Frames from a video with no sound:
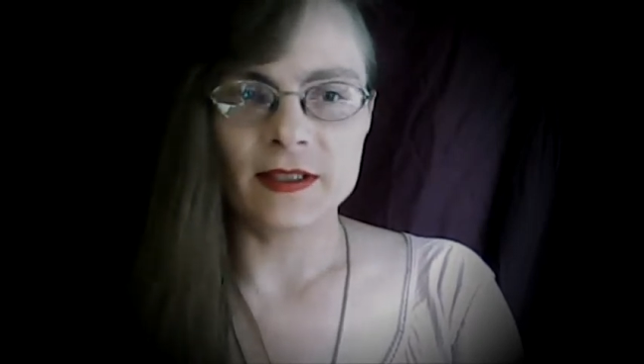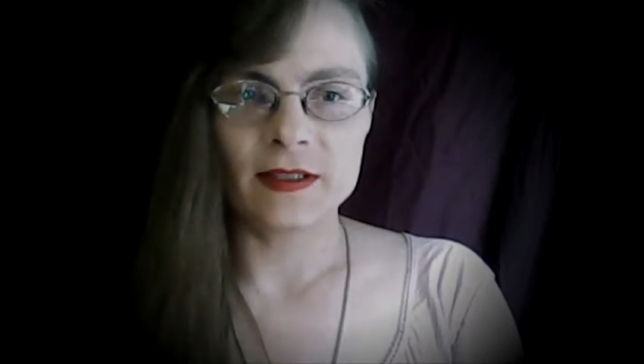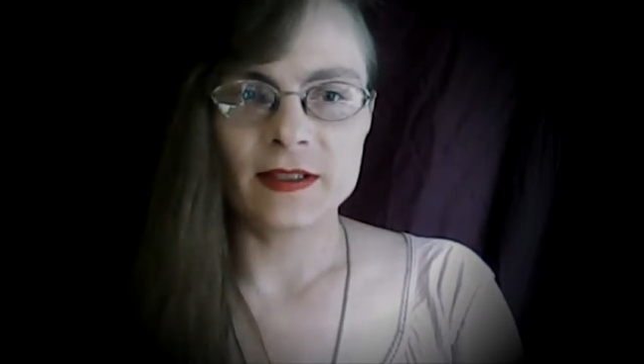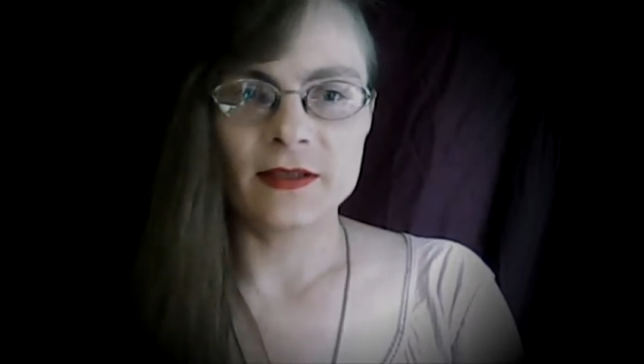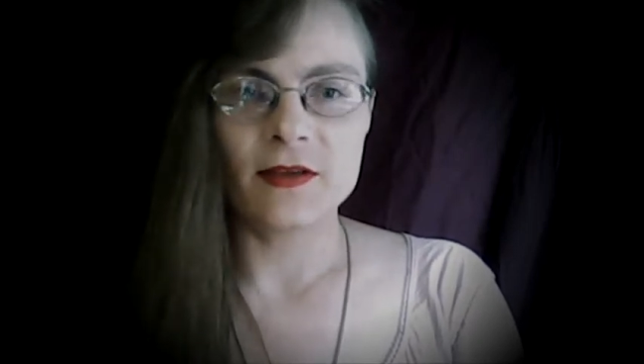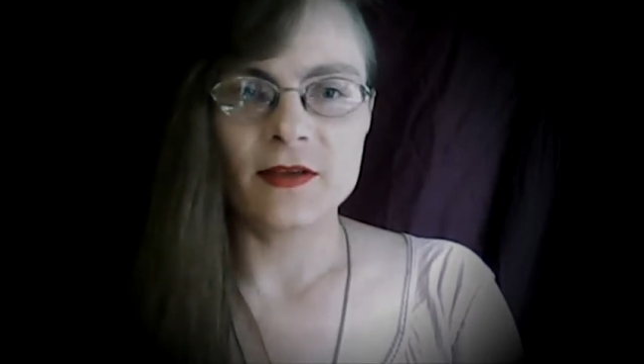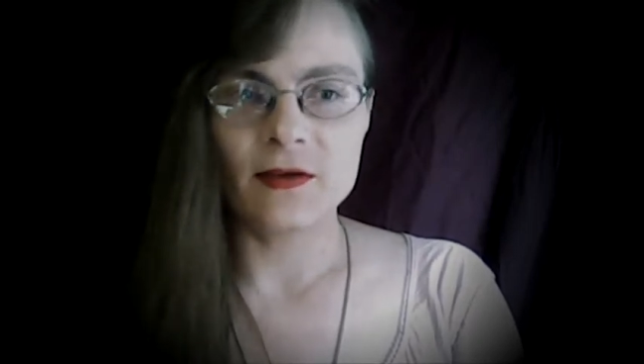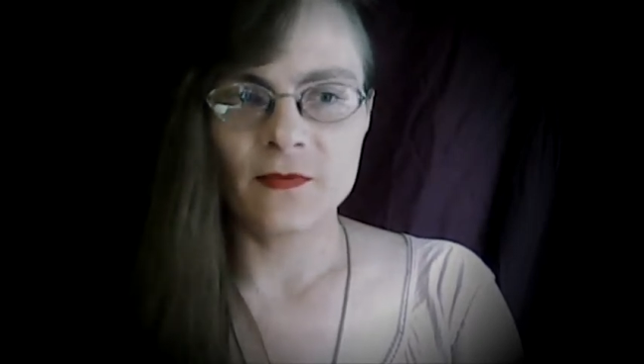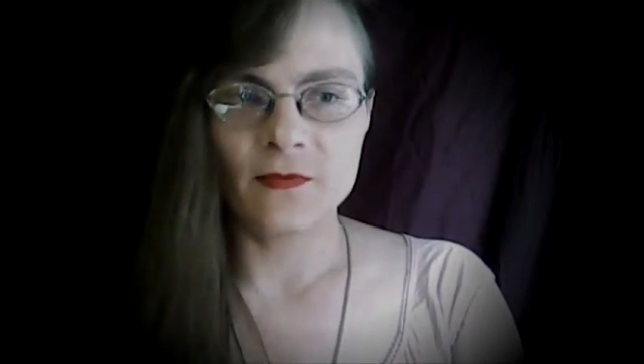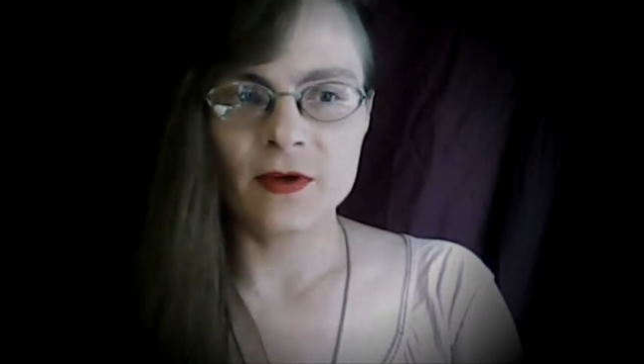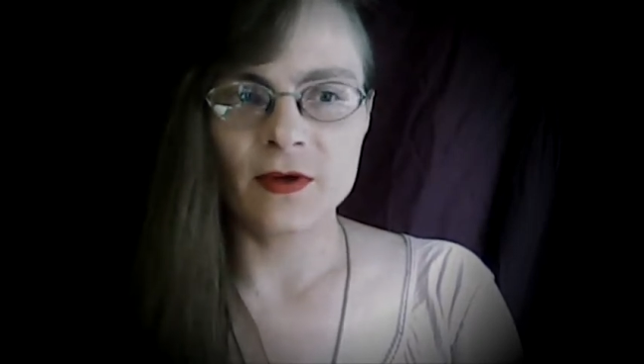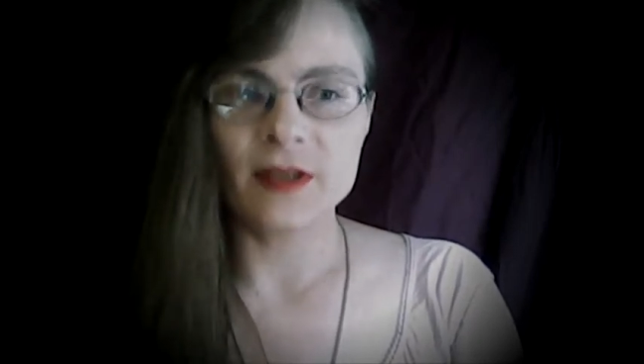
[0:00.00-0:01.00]
so
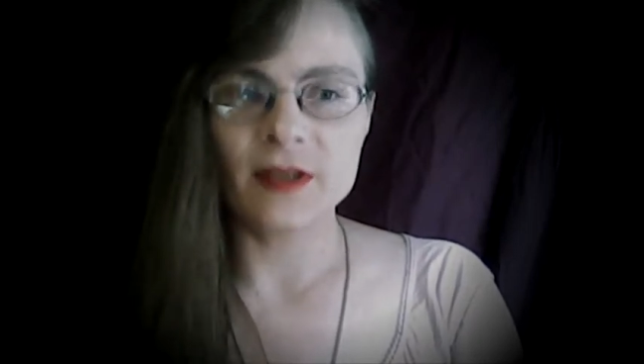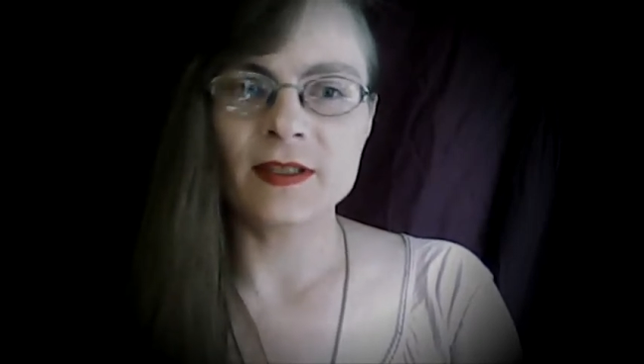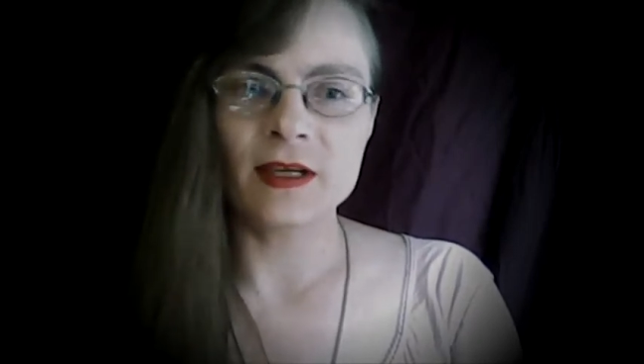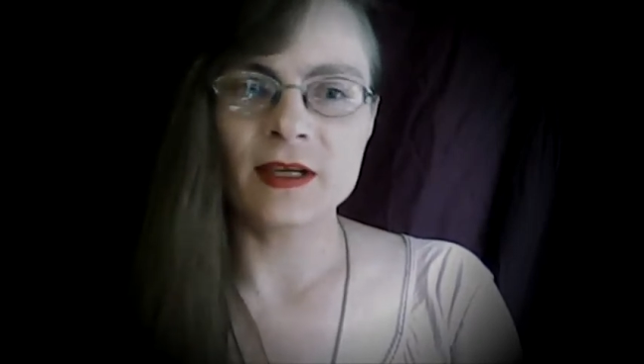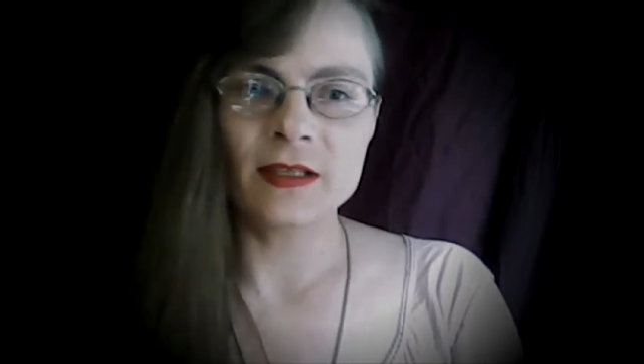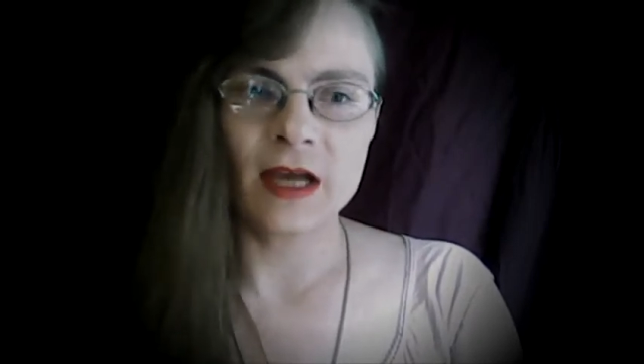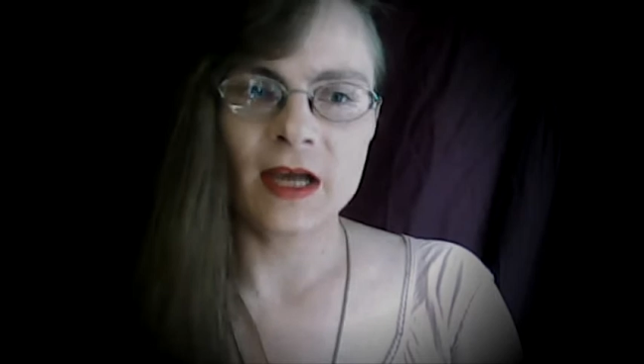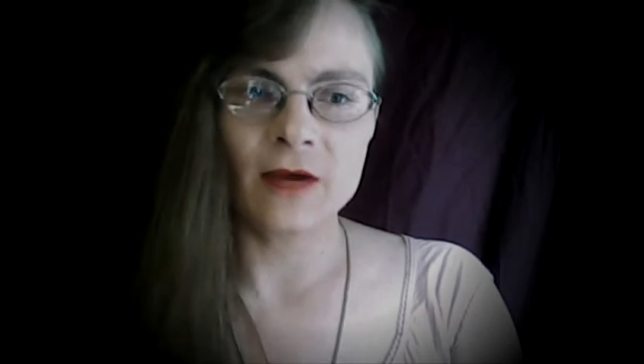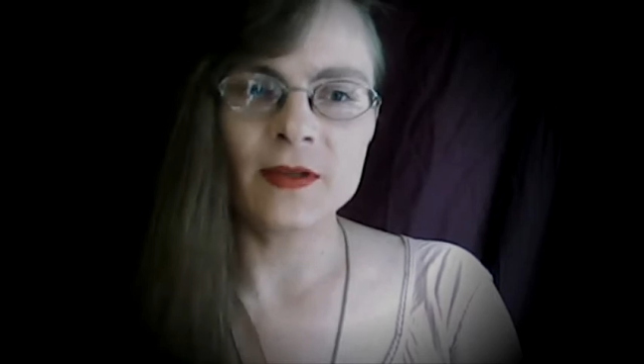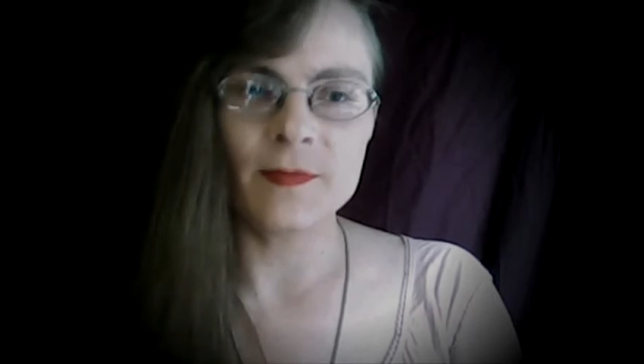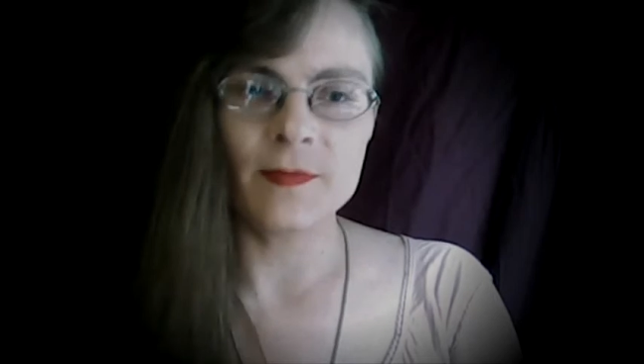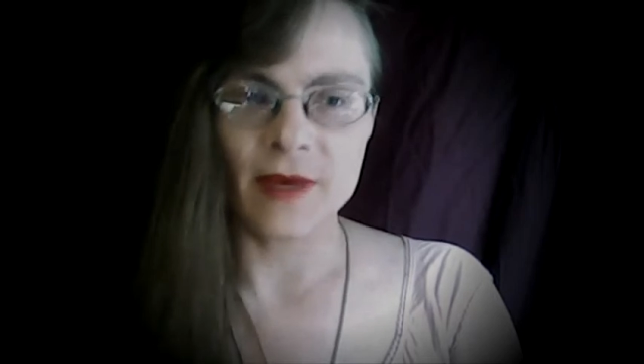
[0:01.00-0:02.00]
therefore it's not
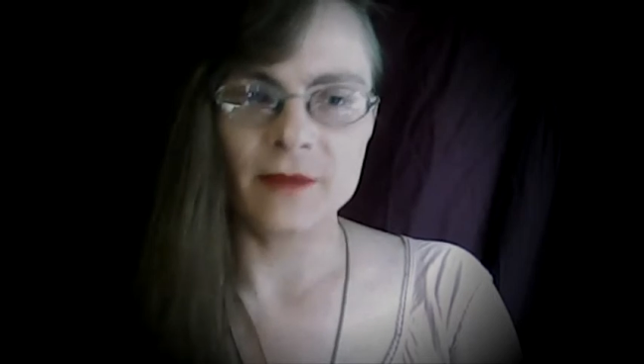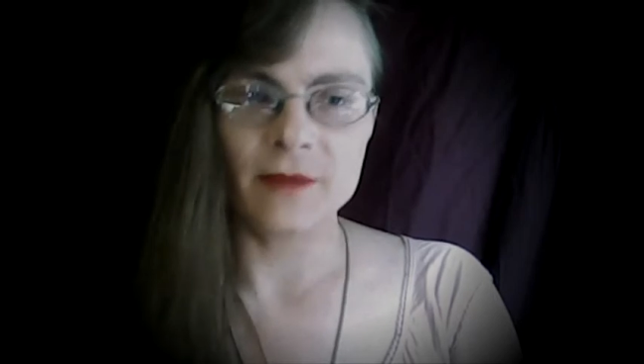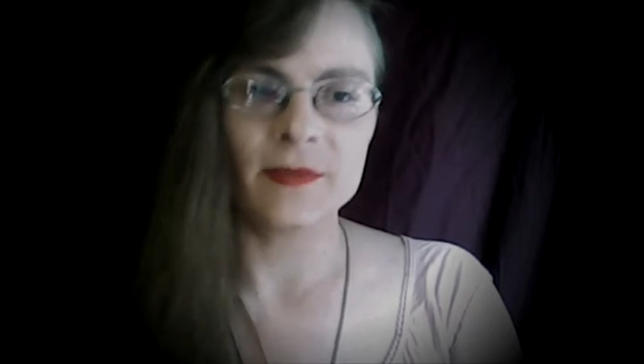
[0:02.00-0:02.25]
entirely bound